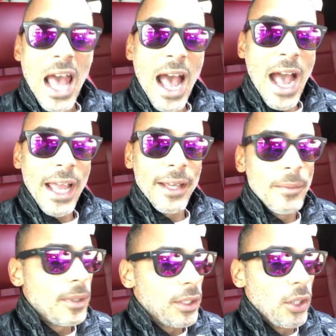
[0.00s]
I
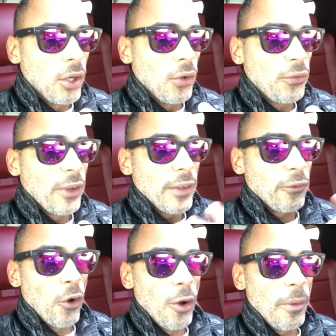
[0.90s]
am in no
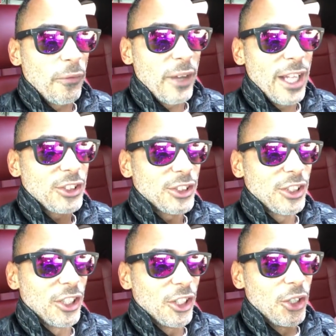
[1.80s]
form or fashion
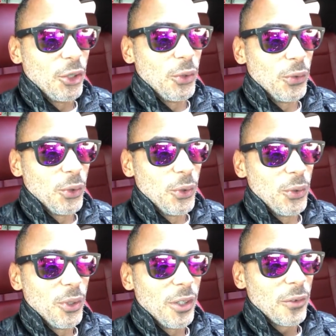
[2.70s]
a
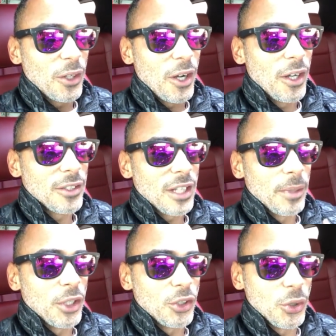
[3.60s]
guru of cars.
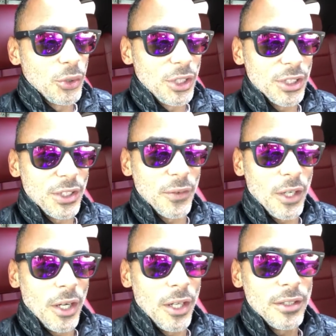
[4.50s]
I'm an enthusiast of
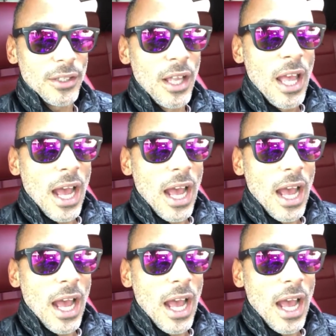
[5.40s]
cars.